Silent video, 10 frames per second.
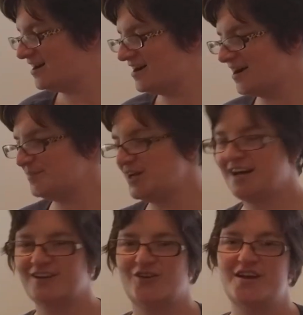I'm
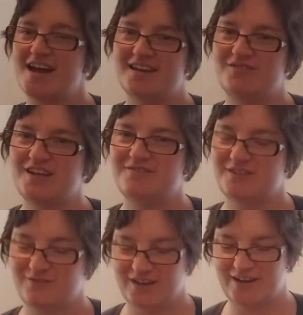not creative enough to
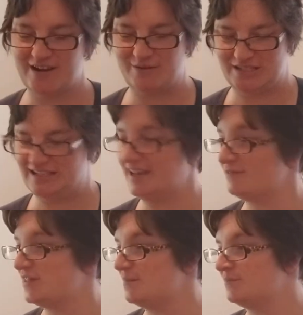figure out what to
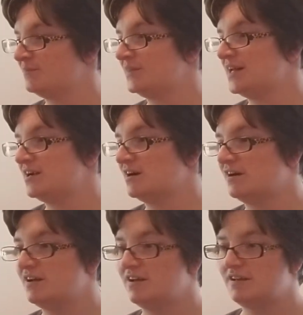give them that
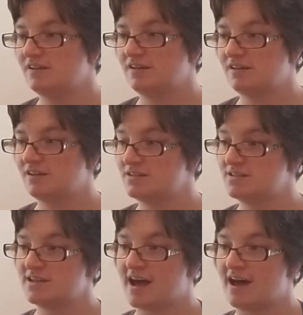
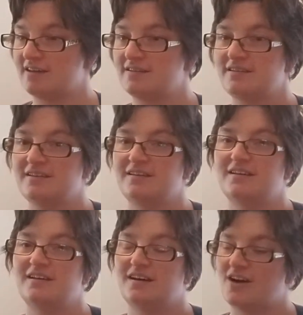isn't a hat.
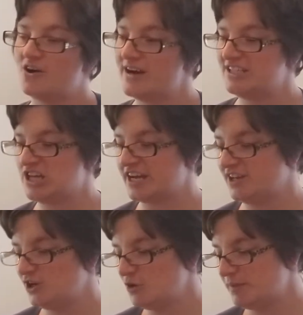All right, Jack,
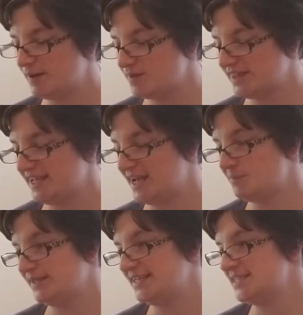can you go play with Leah,
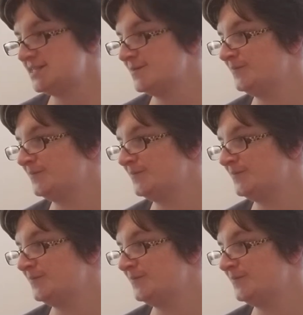please?